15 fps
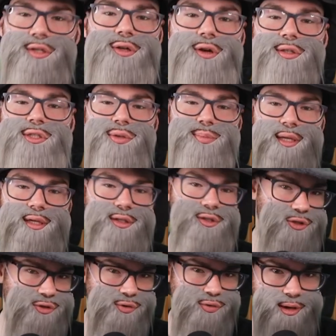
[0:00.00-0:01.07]
also been in
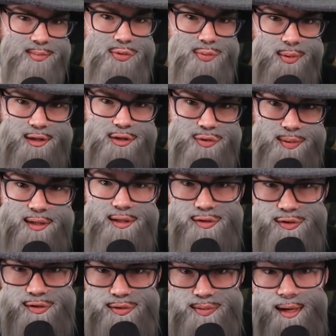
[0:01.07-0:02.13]
Scream
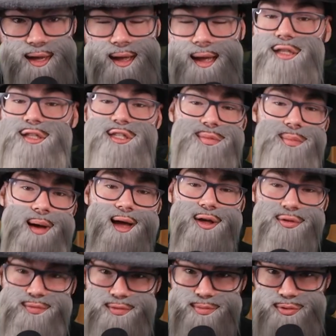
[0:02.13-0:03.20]
2022 and
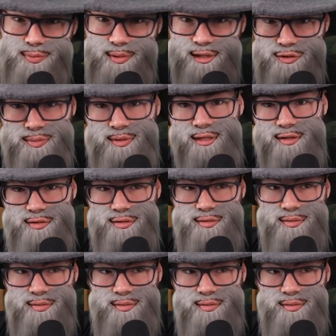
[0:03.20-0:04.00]
Smile from 2022,